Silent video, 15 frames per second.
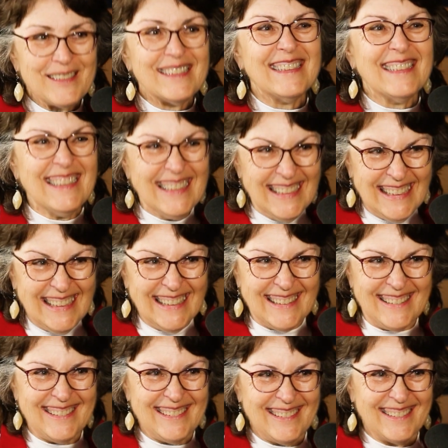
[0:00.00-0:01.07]
This is
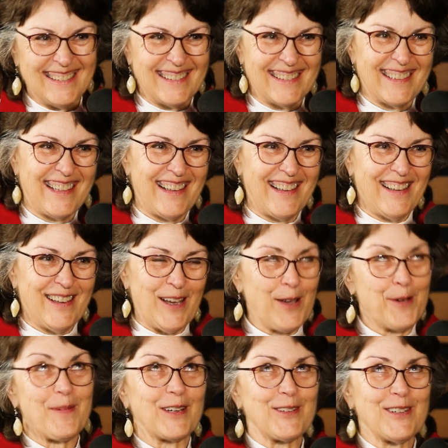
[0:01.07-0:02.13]
the culminating. Now
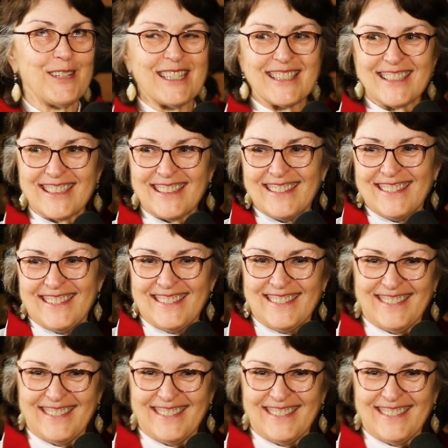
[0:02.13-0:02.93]
you look back and go,